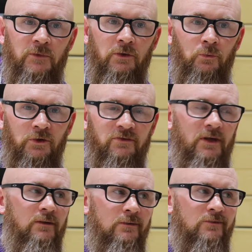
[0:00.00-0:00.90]
we're
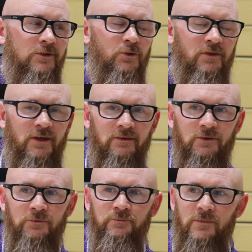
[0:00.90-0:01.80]
excited to see what they
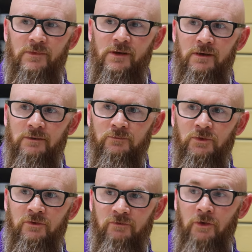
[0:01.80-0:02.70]
do
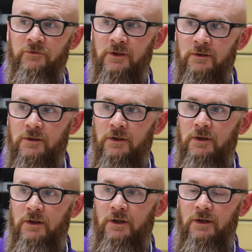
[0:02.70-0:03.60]
with the vaulting.
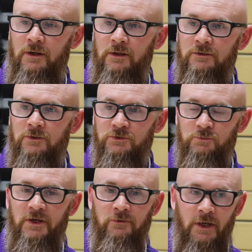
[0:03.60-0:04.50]
Coach Mike